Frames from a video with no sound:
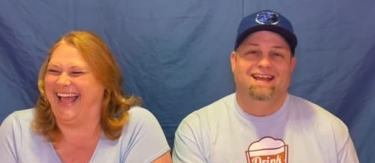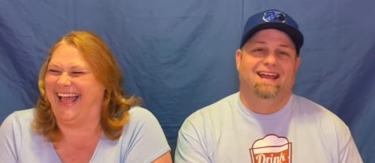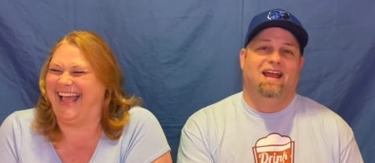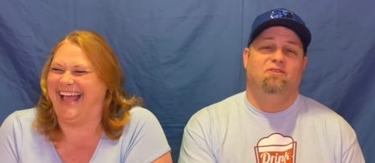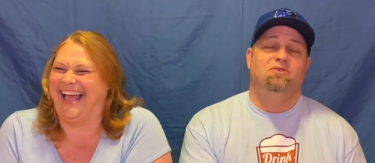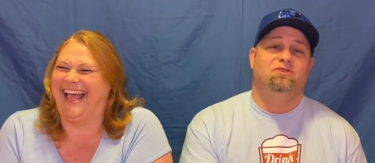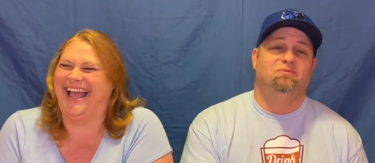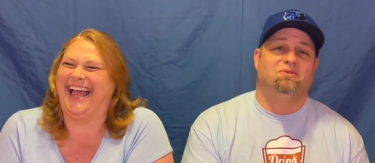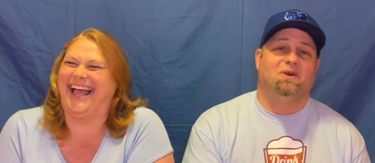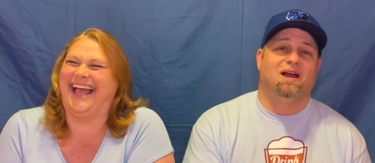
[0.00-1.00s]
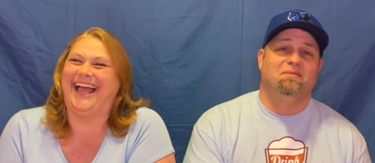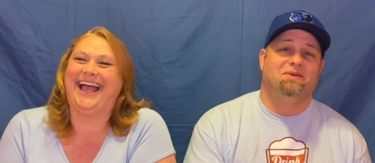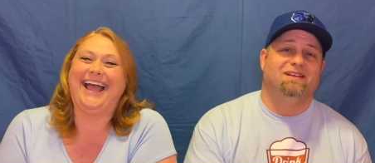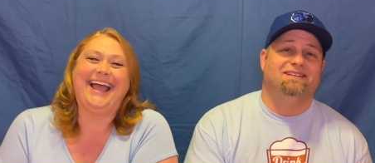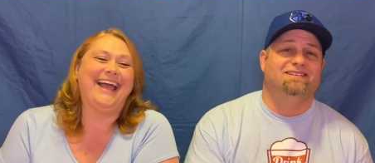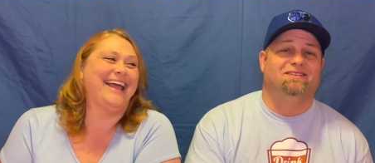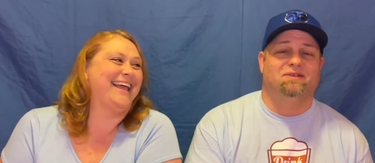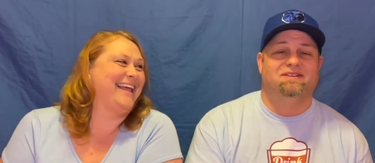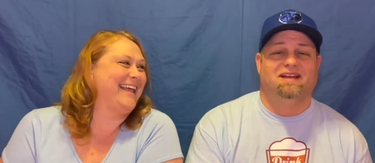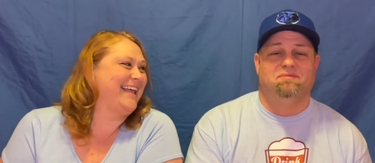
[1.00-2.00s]
Speaker 1: If you subscribe, you'll get this
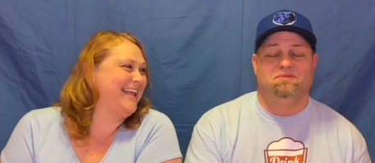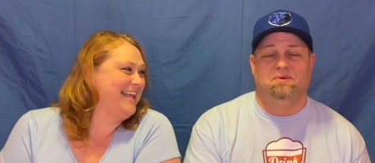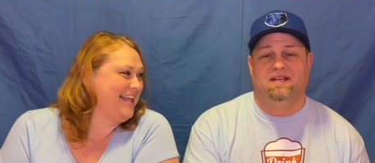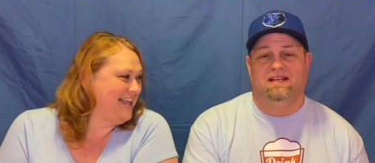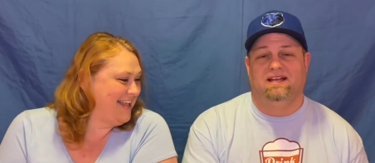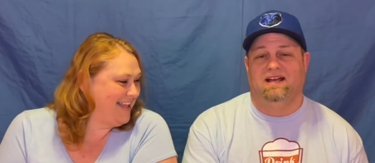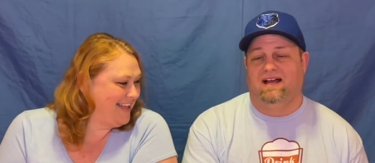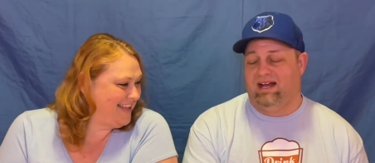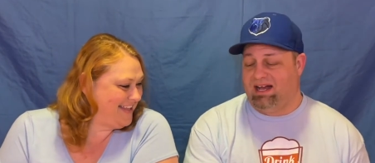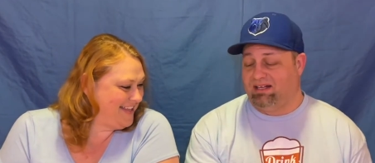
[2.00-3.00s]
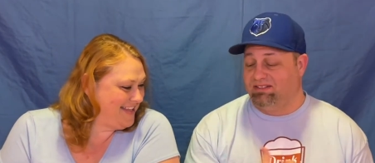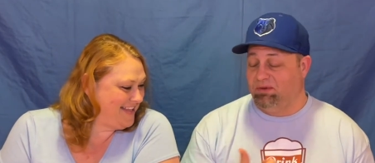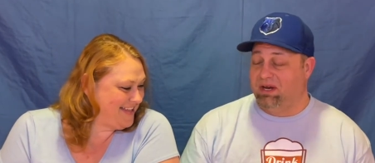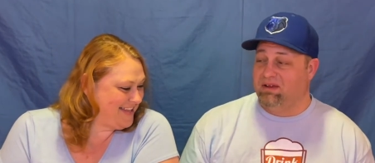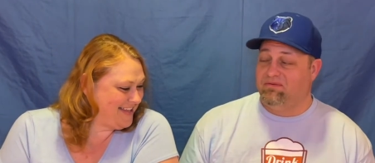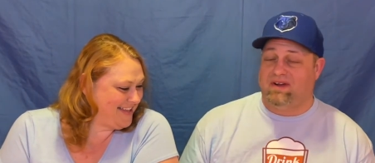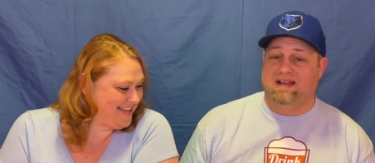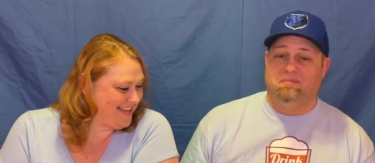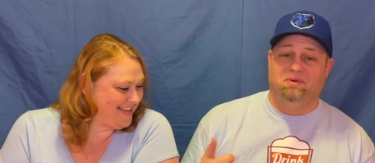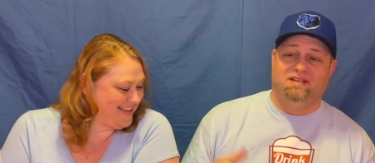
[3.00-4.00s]
three times a week. Uh, I'll see what I can find
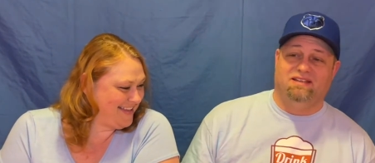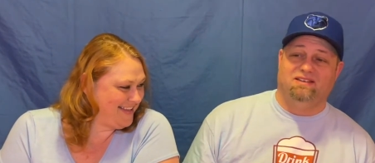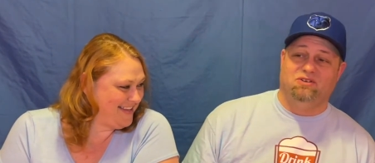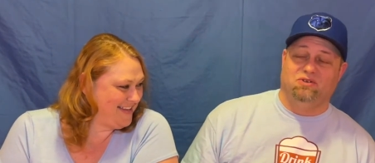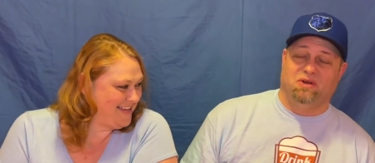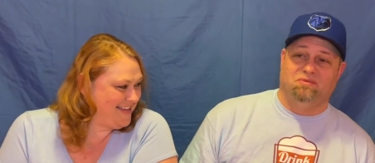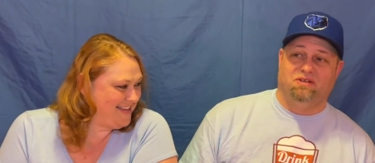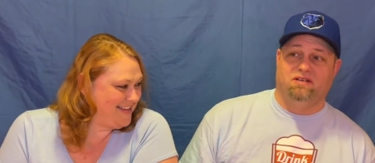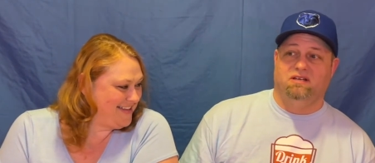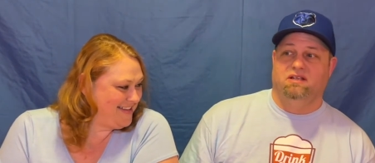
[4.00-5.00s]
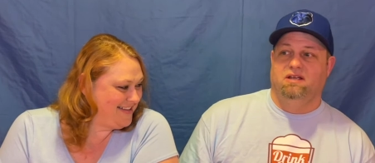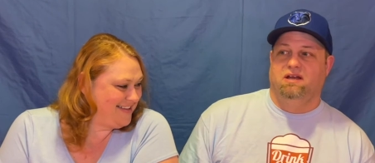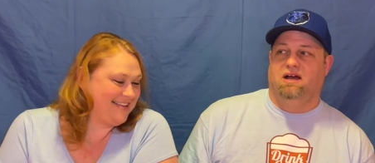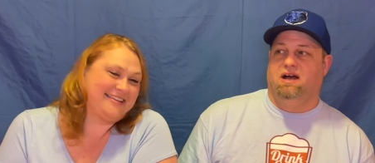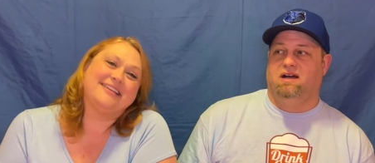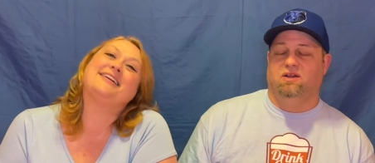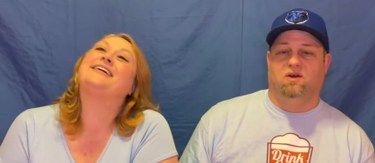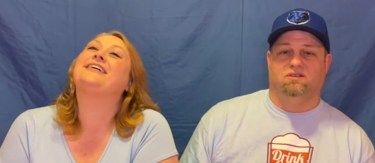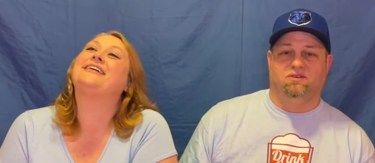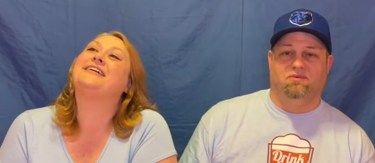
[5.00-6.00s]
to put down in the description. Uh, you'll
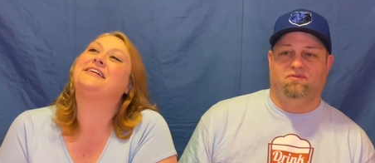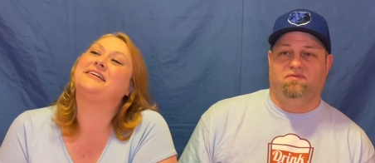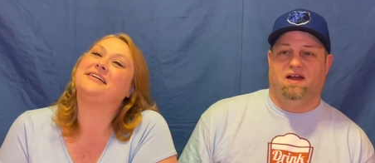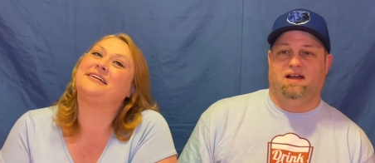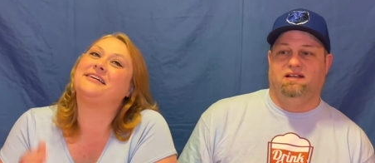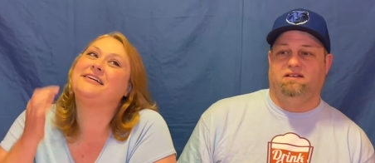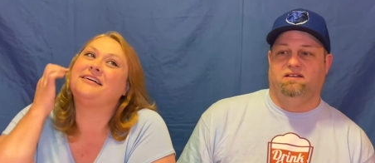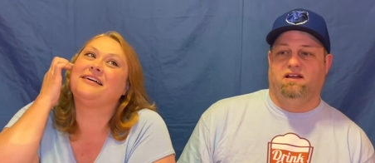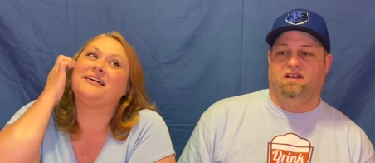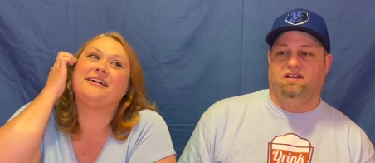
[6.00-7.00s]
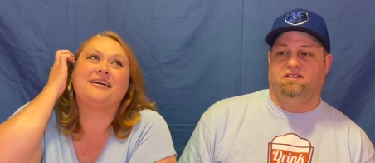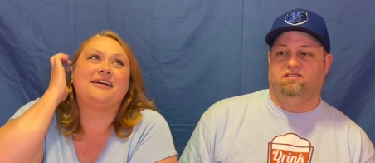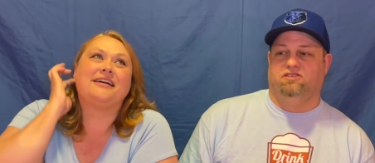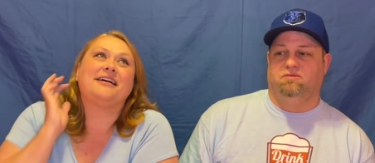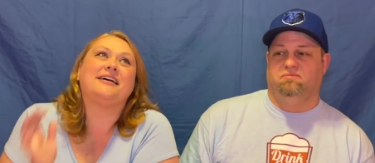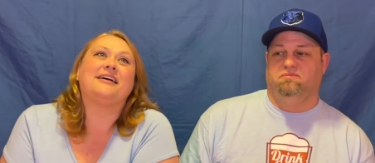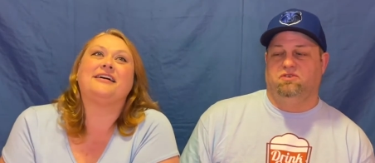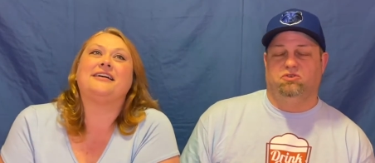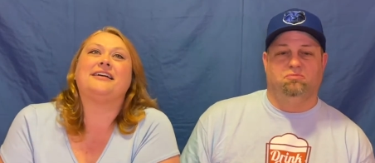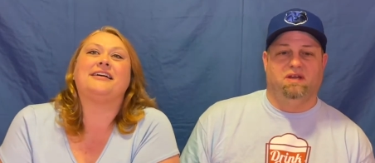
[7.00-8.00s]
also find uh, some
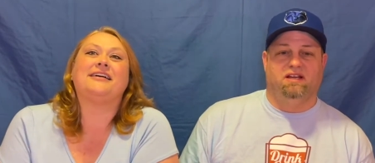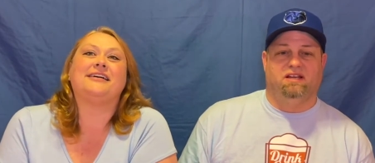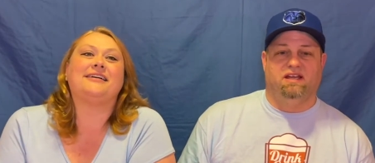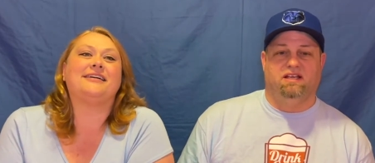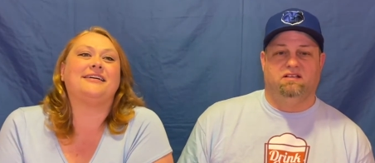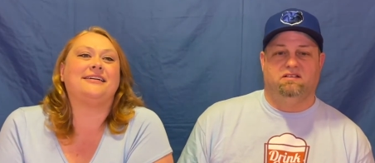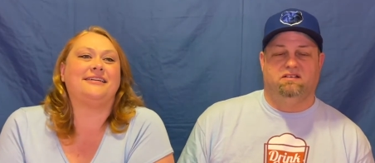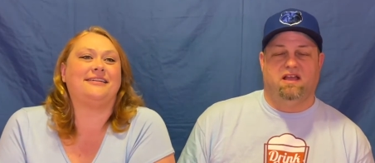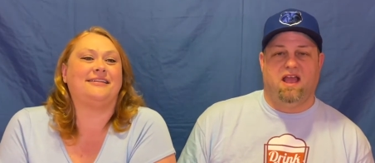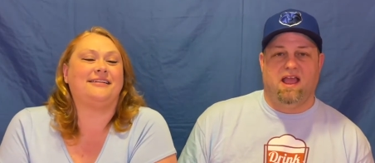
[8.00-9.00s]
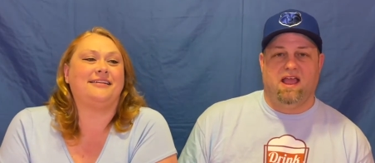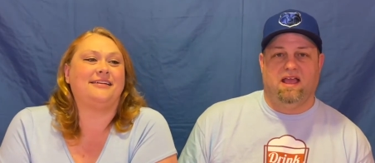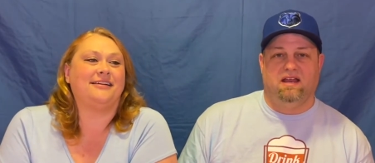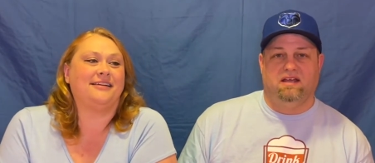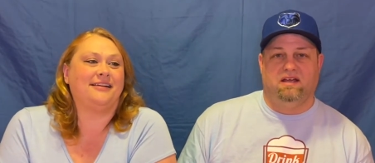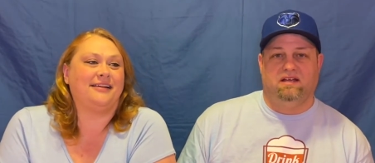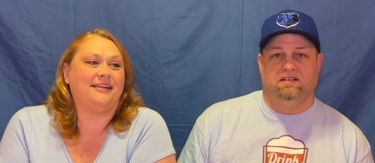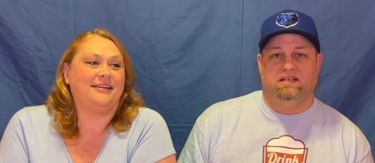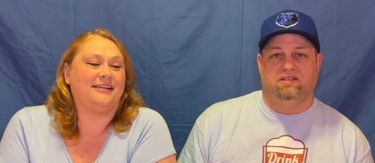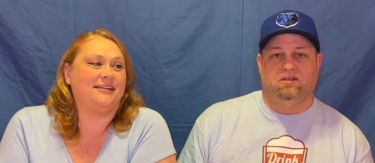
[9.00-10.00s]
social media links and a uh,
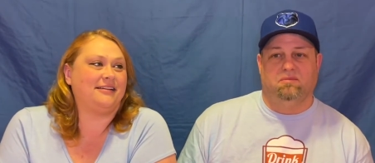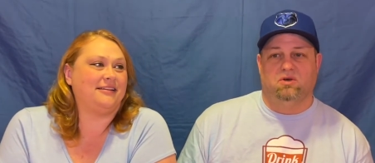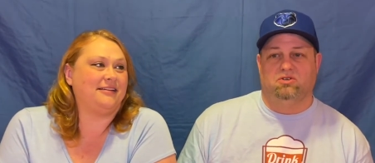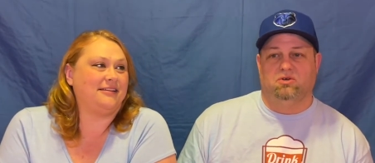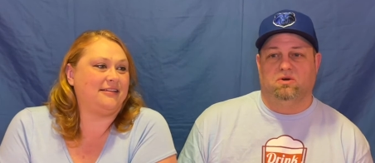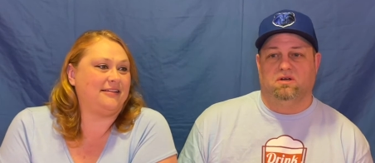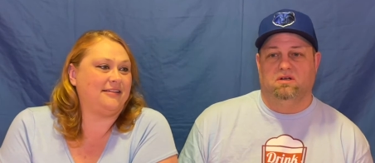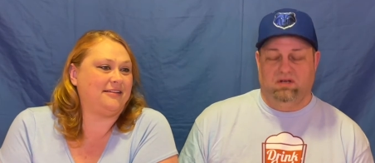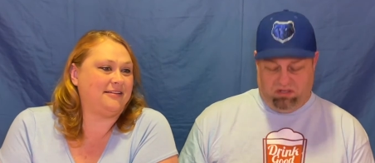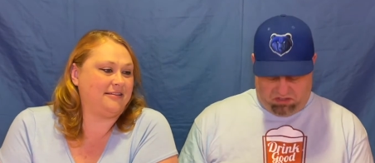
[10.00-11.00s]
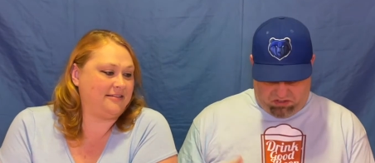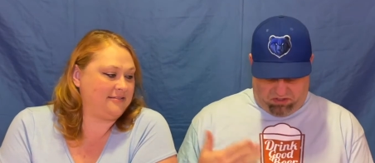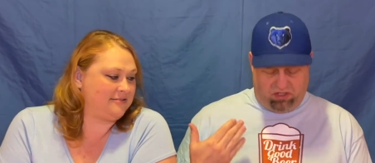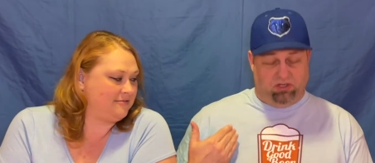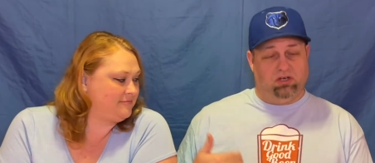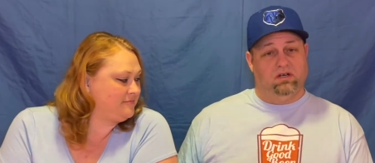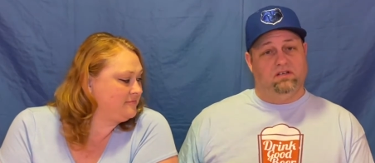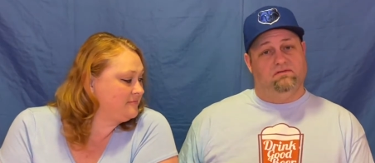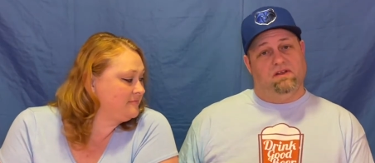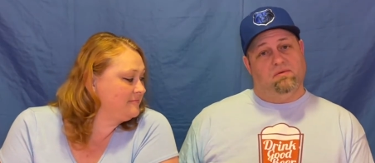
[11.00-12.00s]
link to the merch store. This shirt is
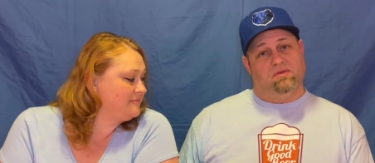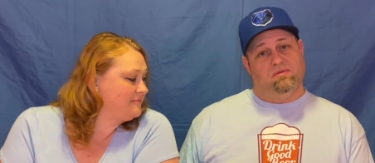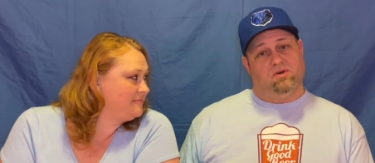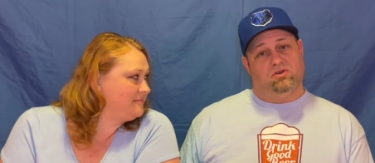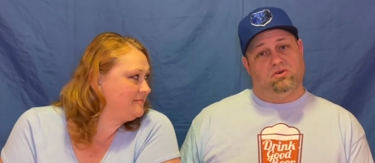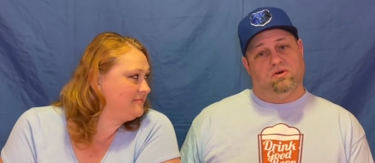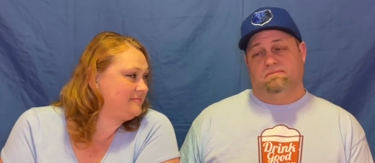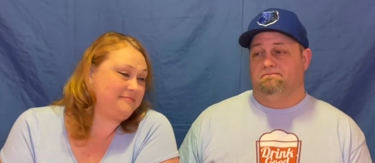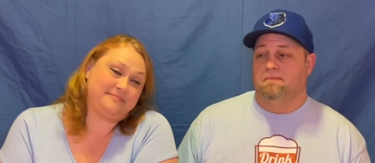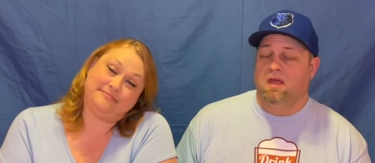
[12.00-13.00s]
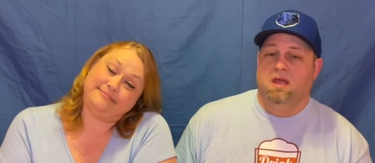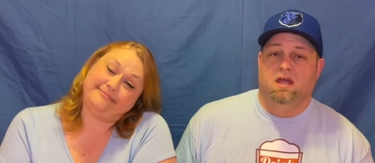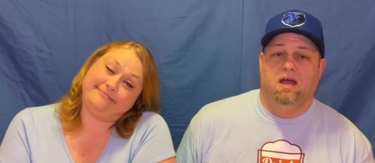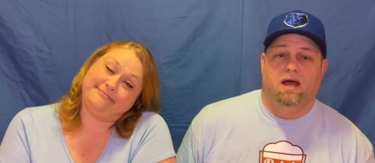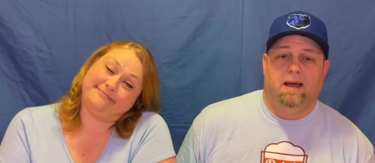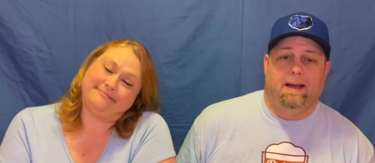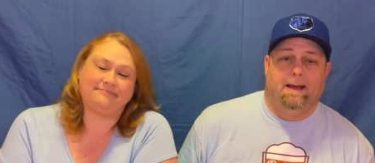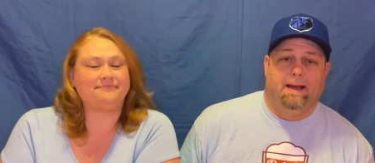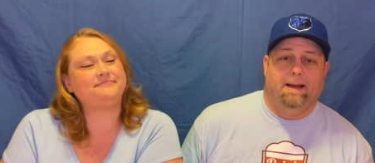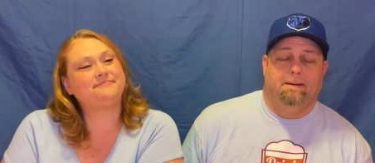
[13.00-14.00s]
available in the merch store.
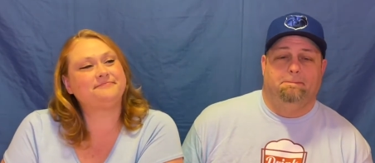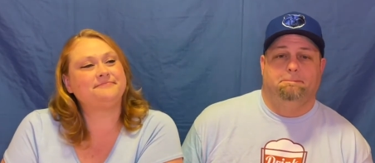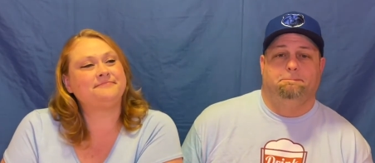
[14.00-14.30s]
Um,